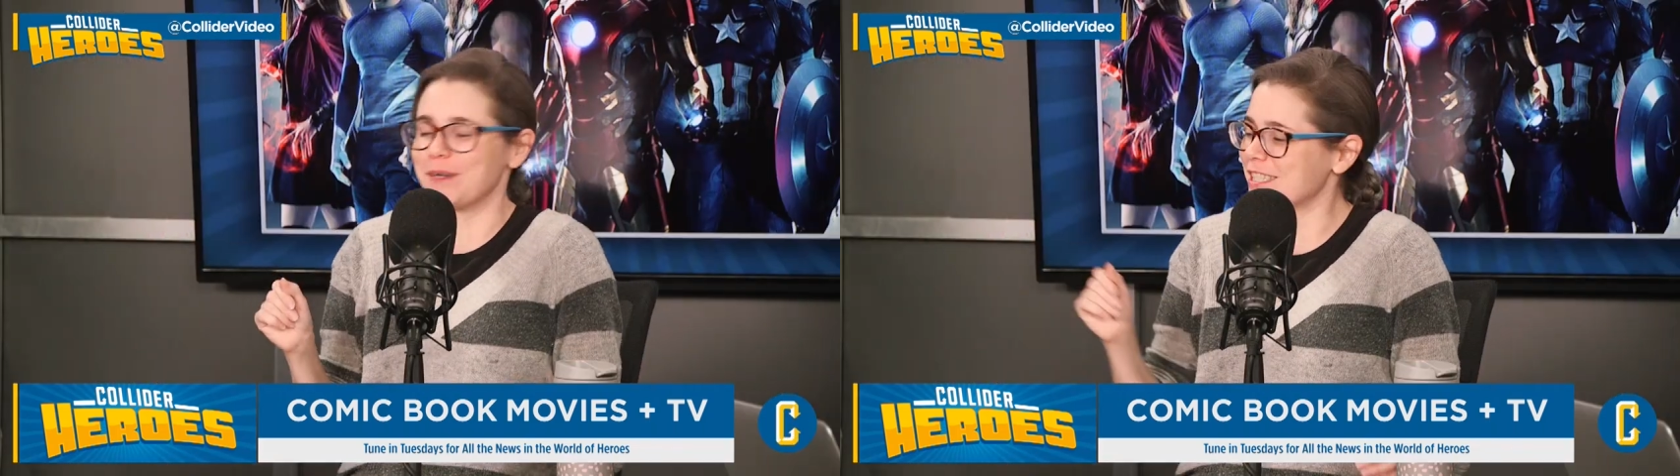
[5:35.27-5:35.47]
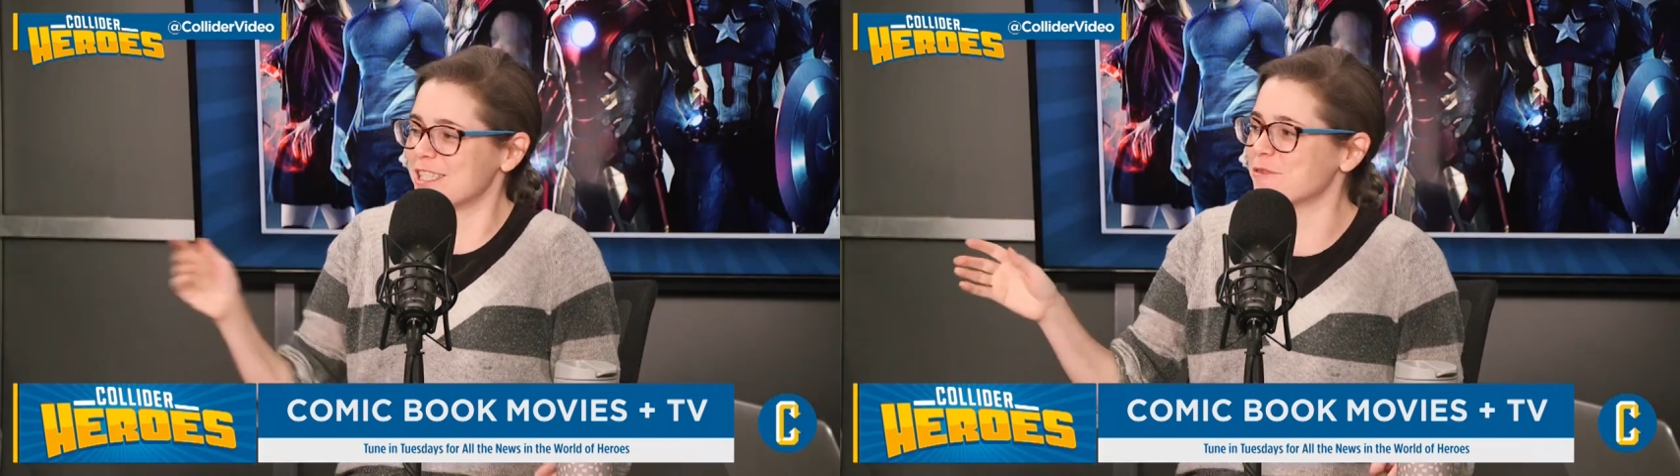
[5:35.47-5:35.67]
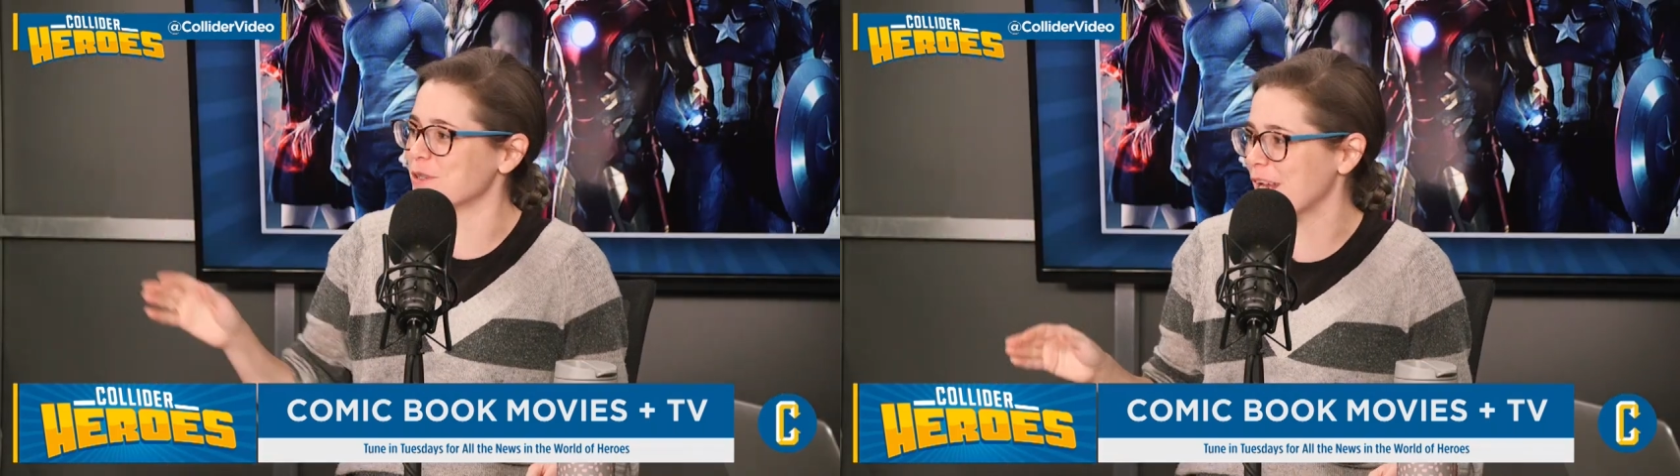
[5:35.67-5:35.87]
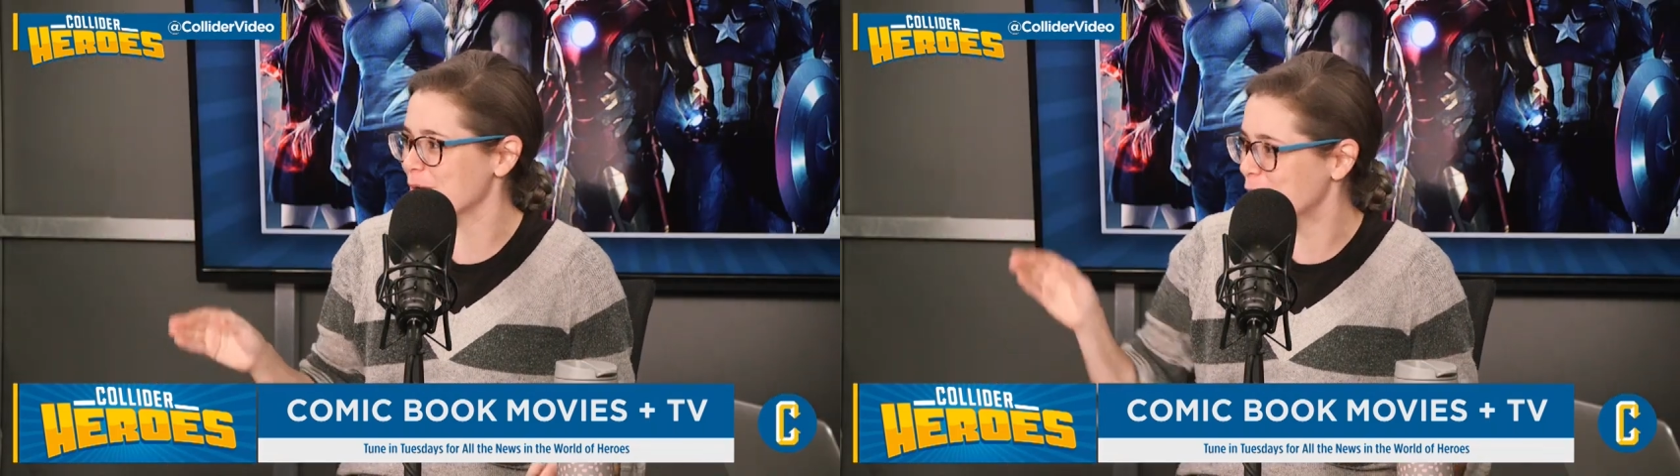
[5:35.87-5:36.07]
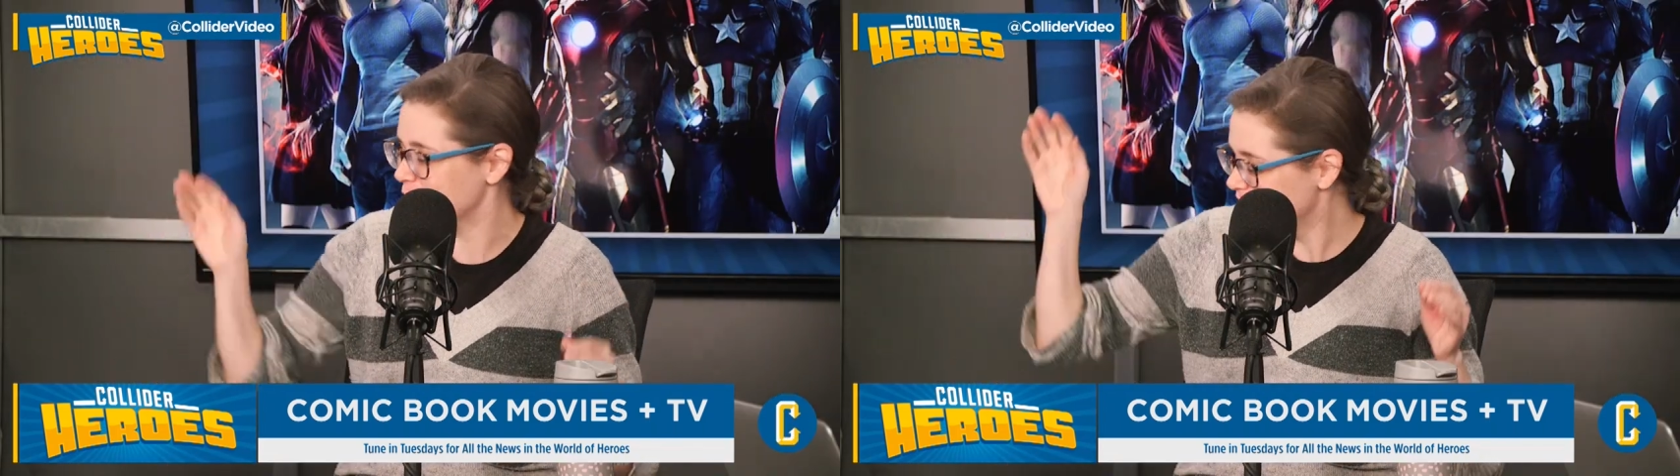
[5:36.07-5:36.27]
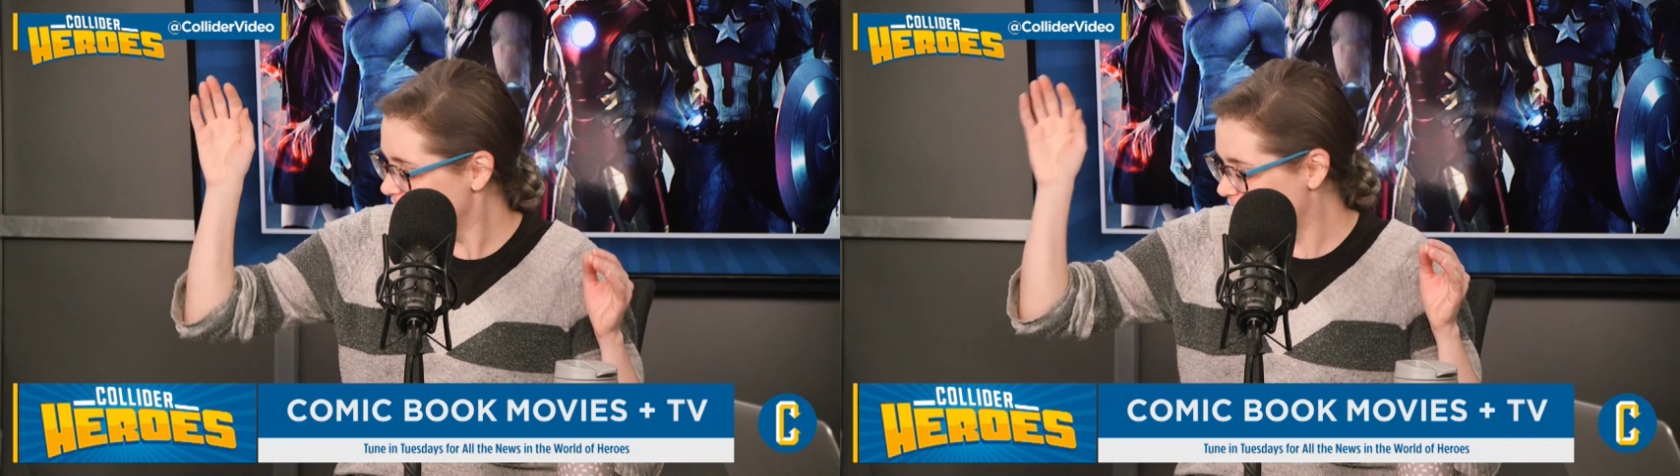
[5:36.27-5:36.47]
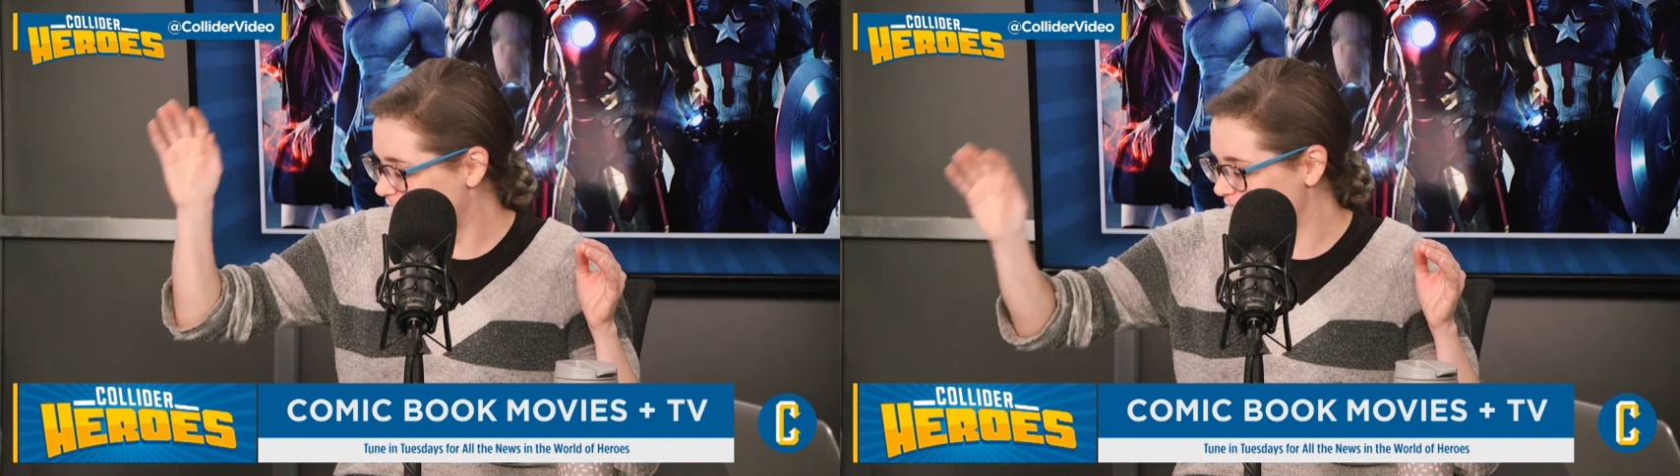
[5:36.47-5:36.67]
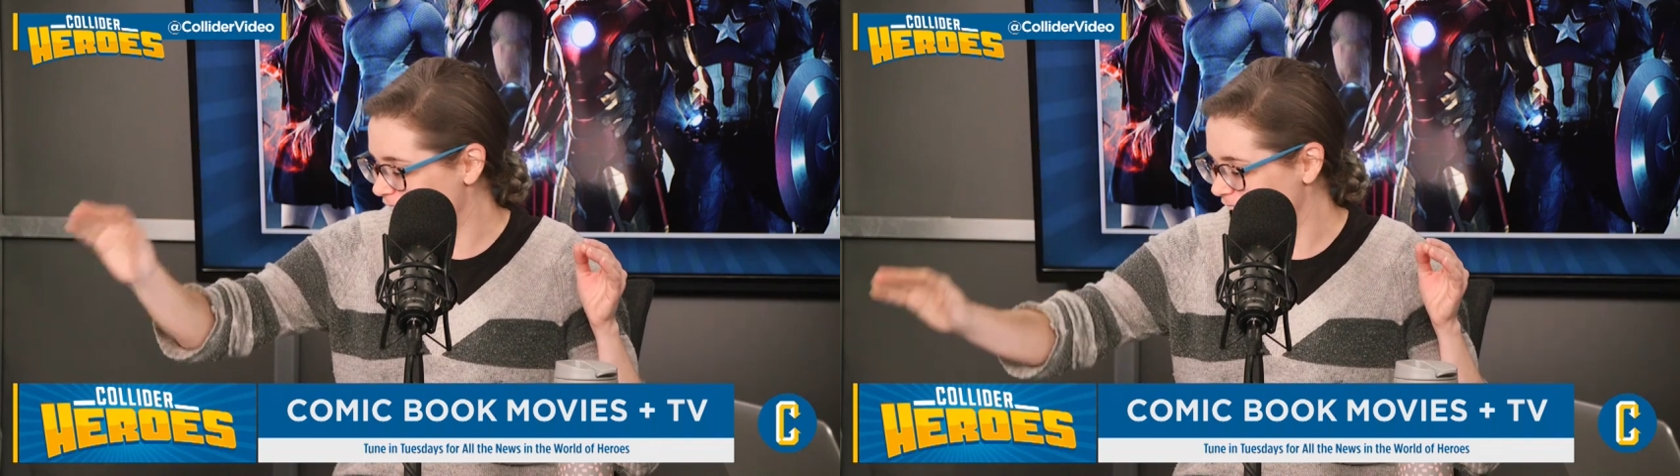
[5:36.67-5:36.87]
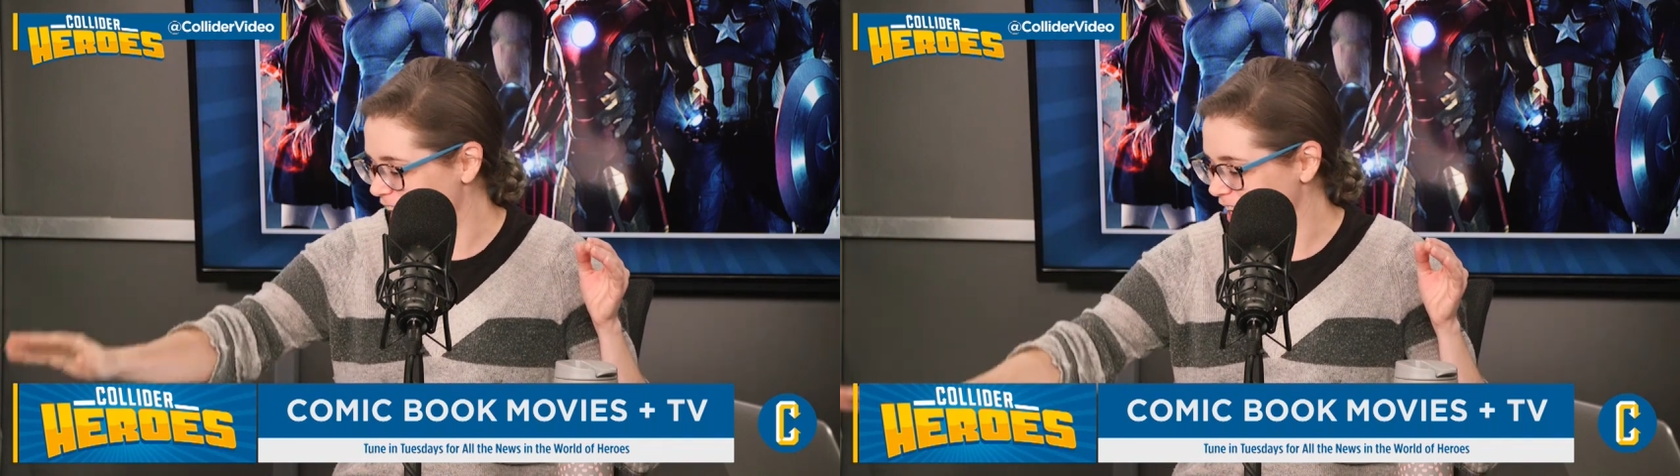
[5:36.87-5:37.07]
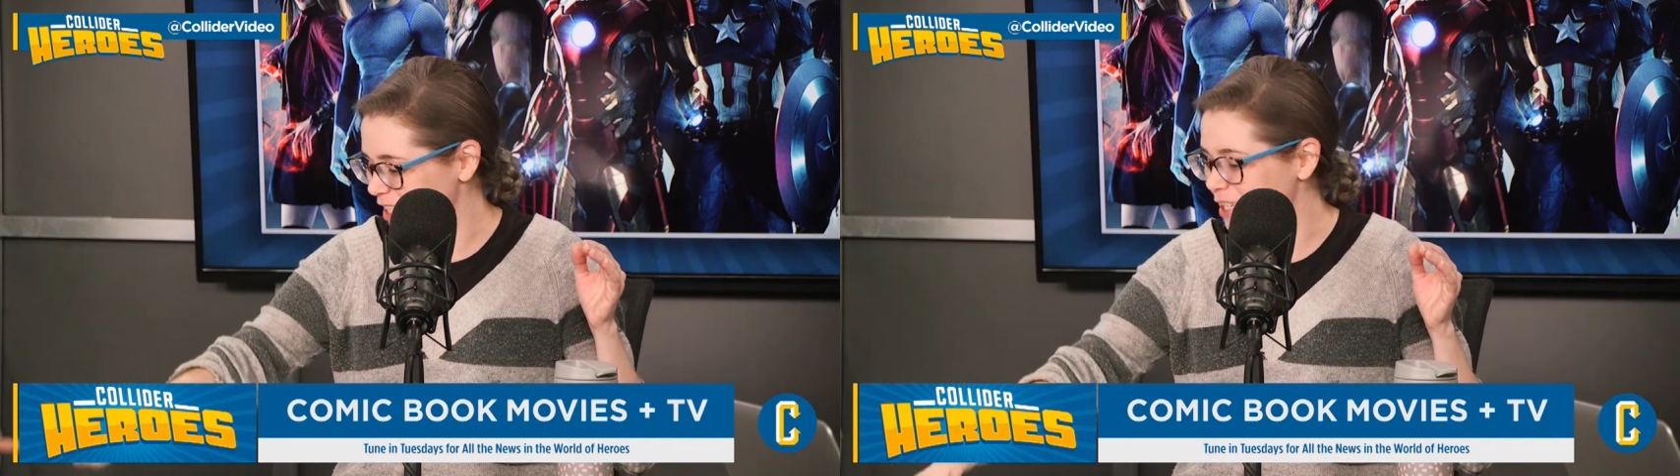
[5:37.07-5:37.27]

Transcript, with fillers: It's a different A word. Uh,